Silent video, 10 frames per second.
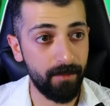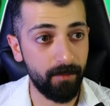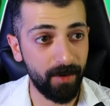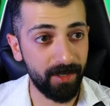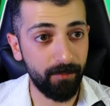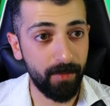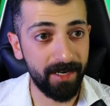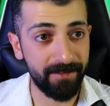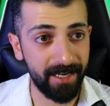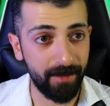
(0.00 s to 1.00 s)
When the
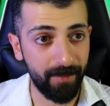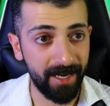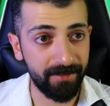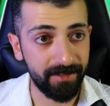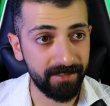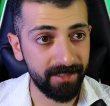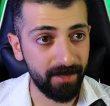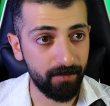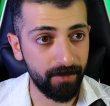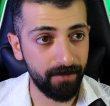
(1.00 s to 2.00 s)
price came back to this
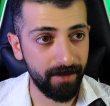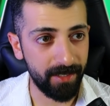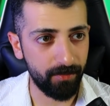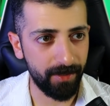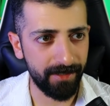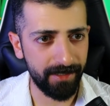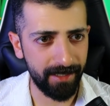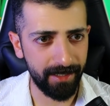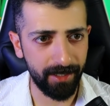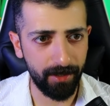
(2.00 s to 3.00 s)
level, as we can
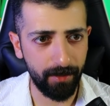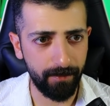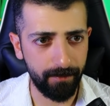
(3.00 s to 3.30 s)
see here,